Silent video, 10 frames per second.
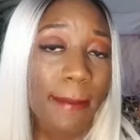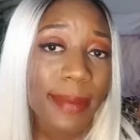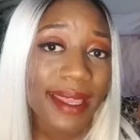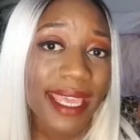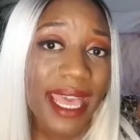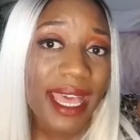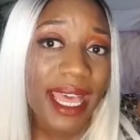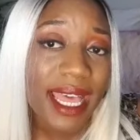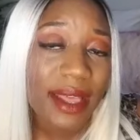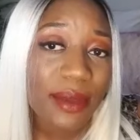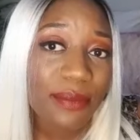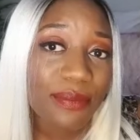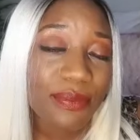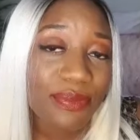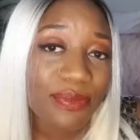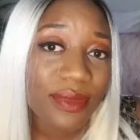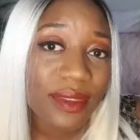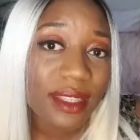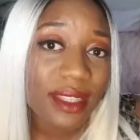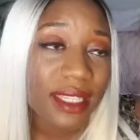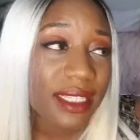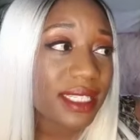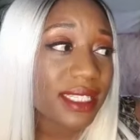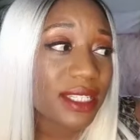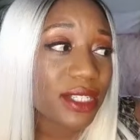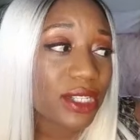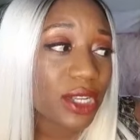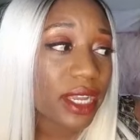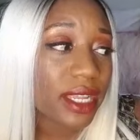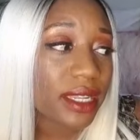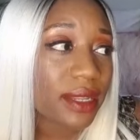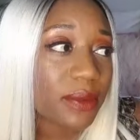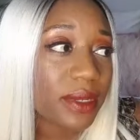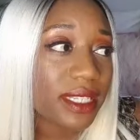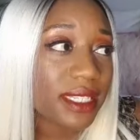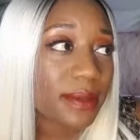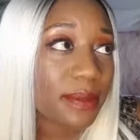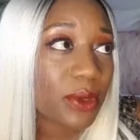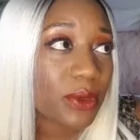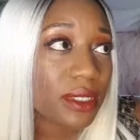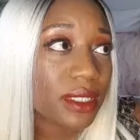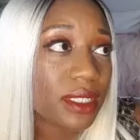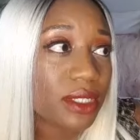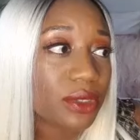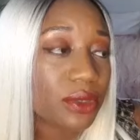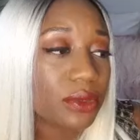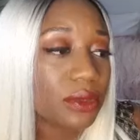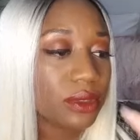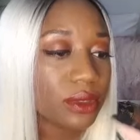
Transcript: But yeah, this is not what it's supposed to do.